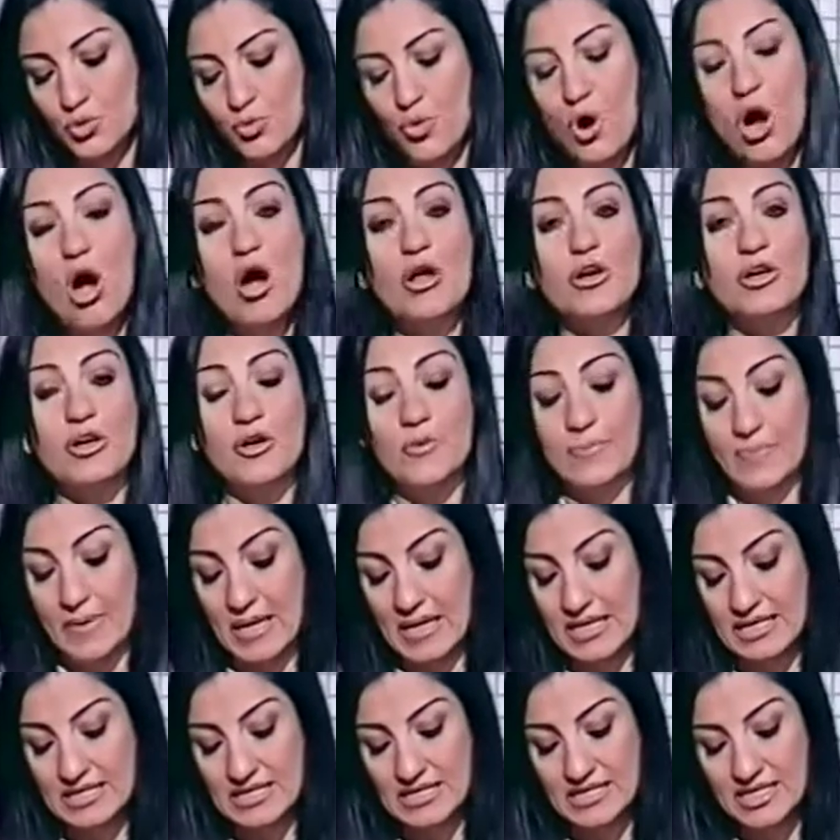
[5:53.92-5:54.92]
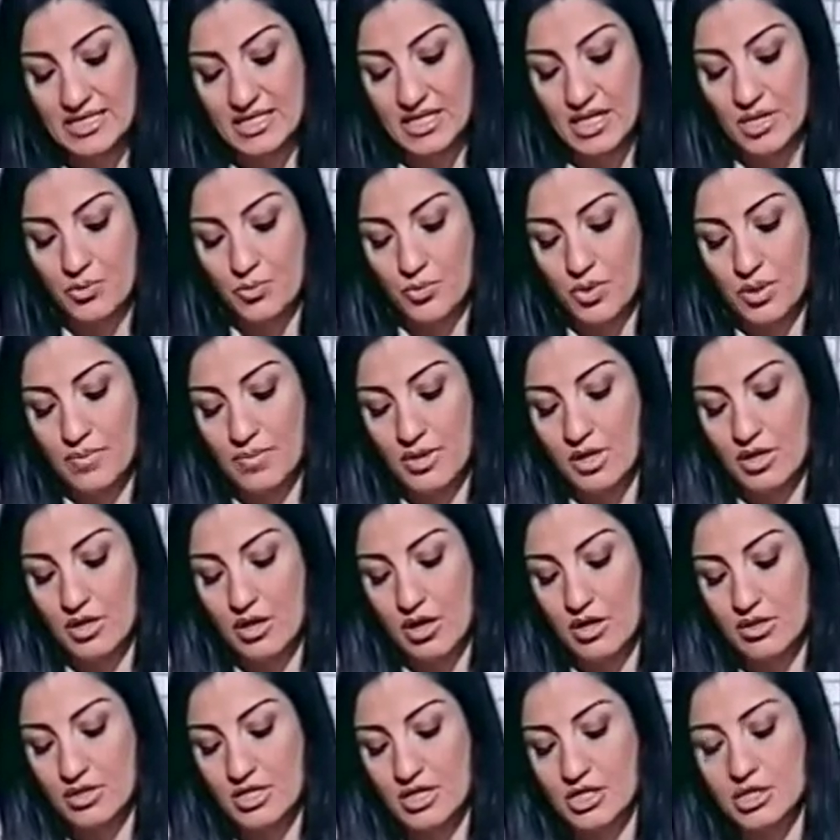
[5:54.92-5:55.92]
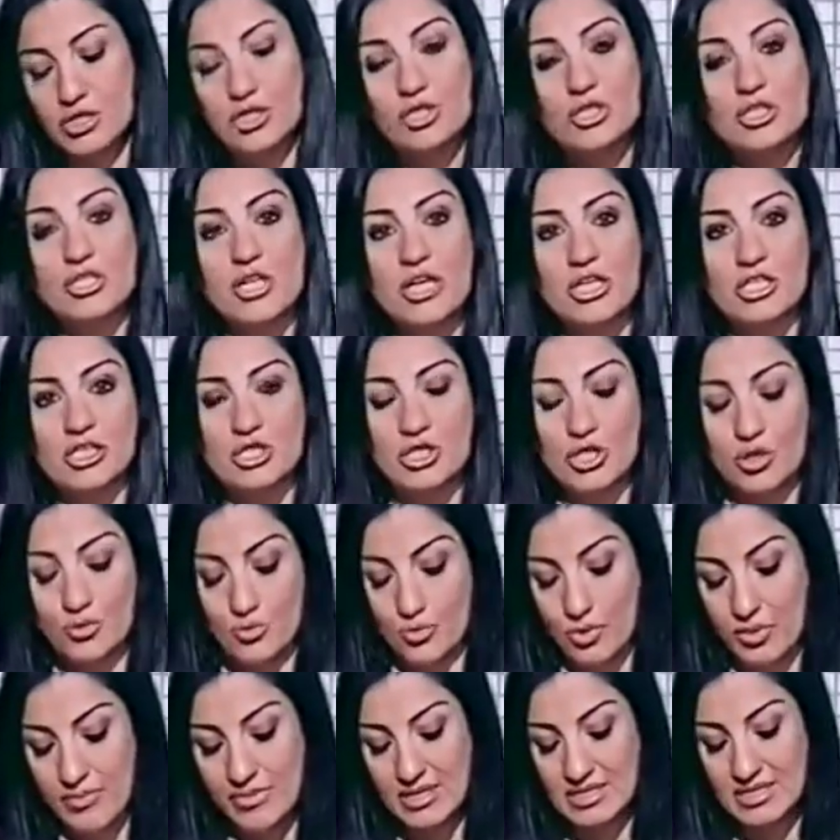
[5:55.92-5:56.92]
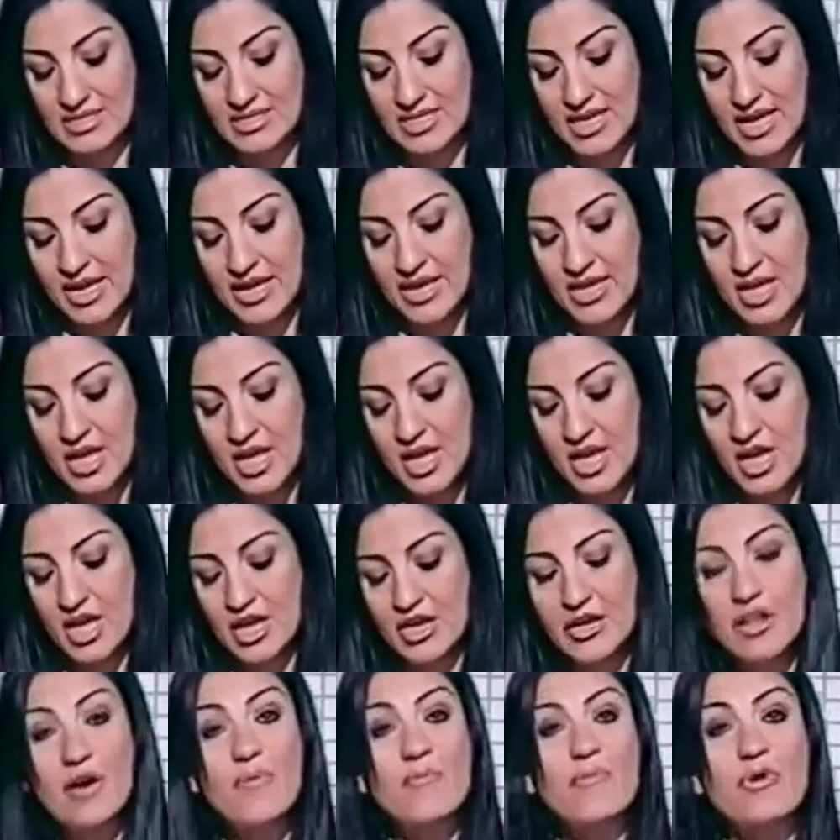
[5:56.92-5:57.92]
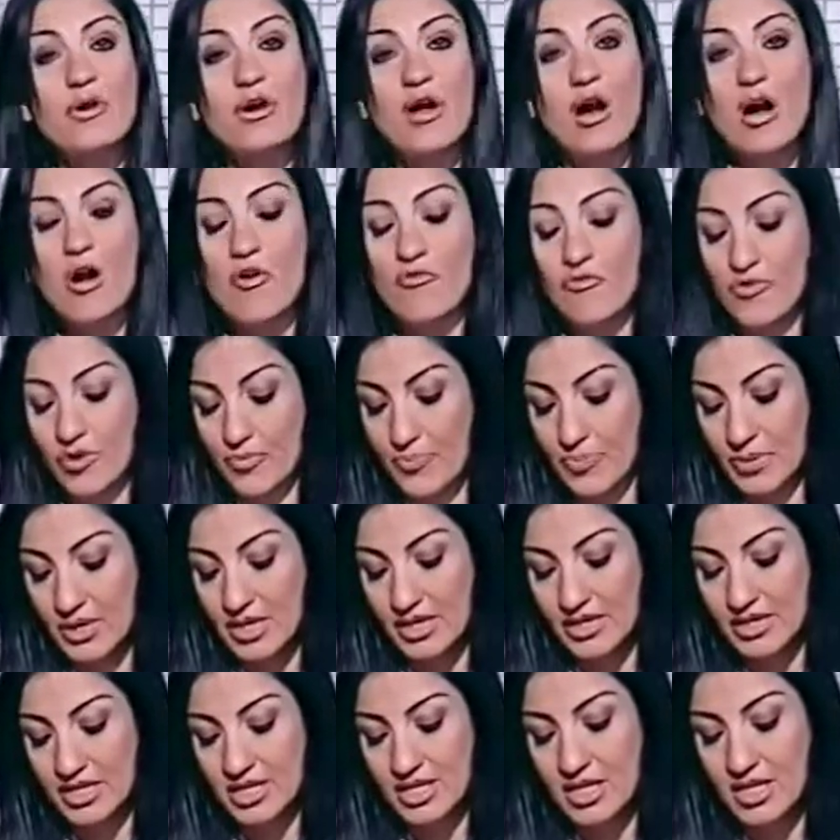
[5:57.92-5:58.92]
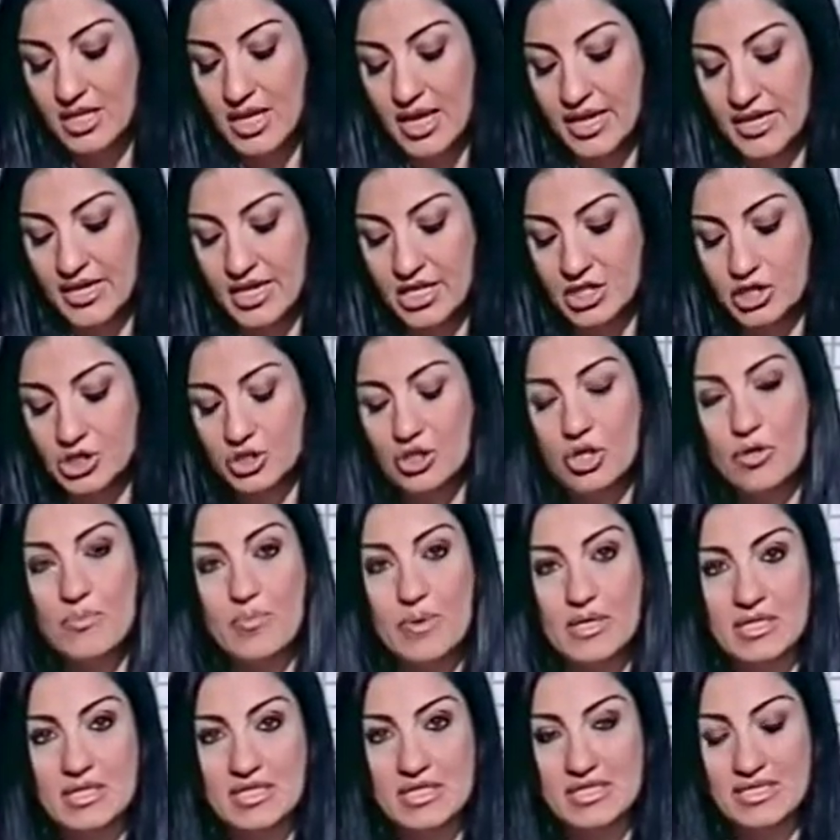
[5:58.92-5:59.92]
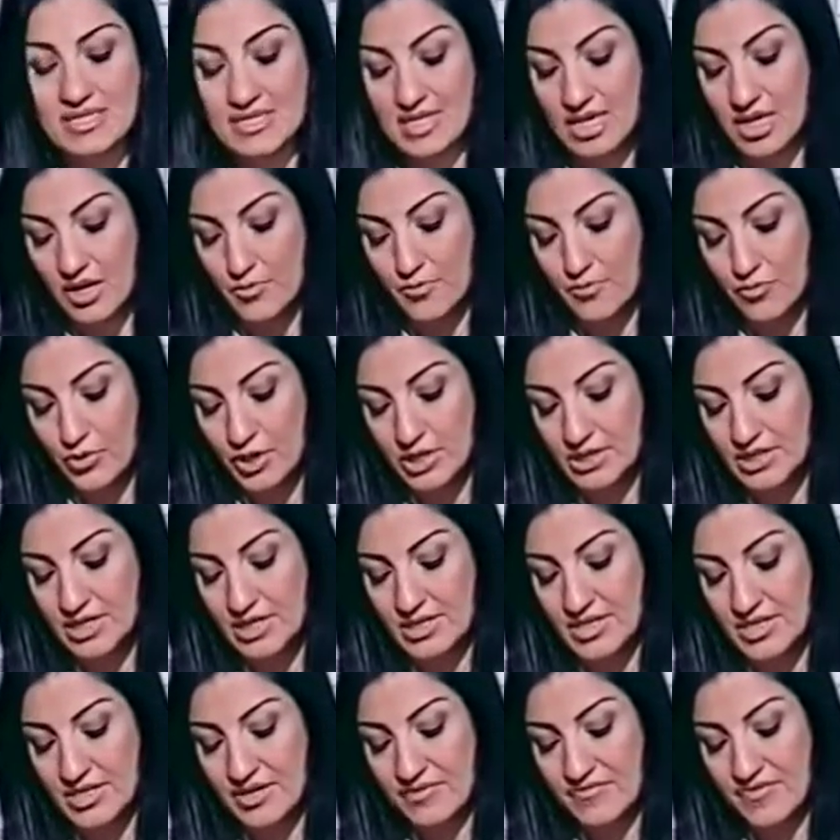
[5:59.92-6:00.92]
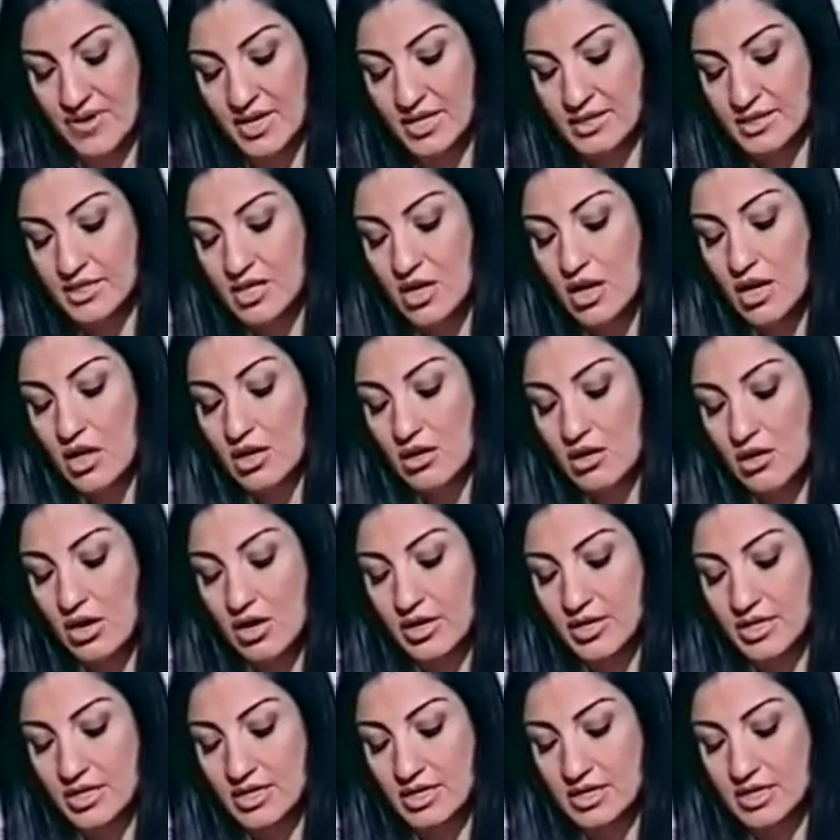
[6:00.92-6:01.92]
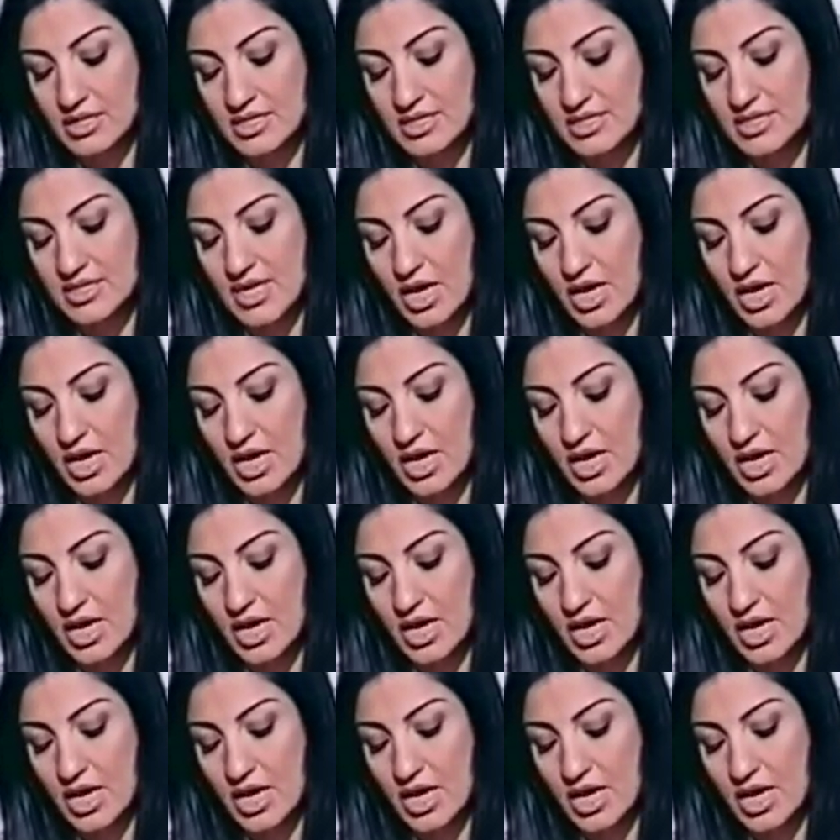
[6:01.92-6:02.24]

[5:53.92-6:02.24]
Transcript: to honor Palestinian women on the International Women's Day. A number of political and national bodies celebrated the event, lauding the